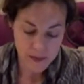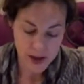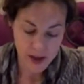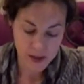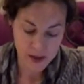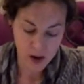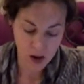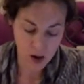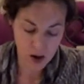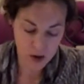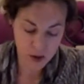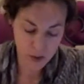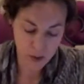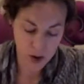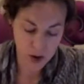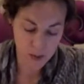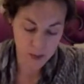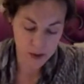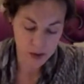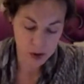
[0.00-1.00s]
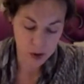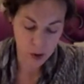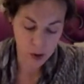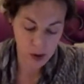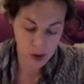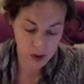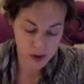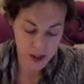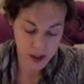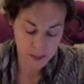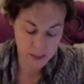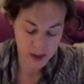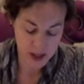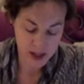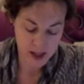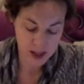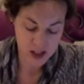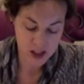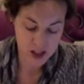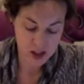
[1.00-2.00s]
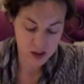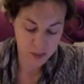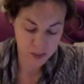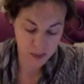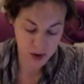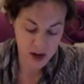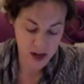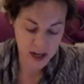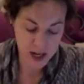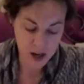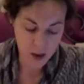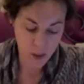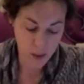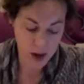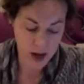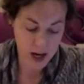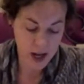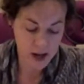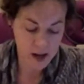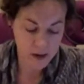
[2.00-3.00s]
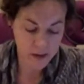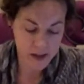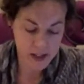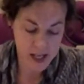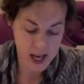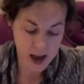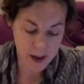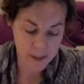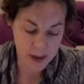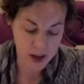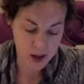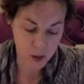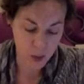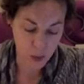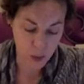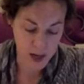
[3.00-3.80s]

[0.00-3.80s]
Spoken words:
And the earthworm was coiled up like a spring at one end of his hammock,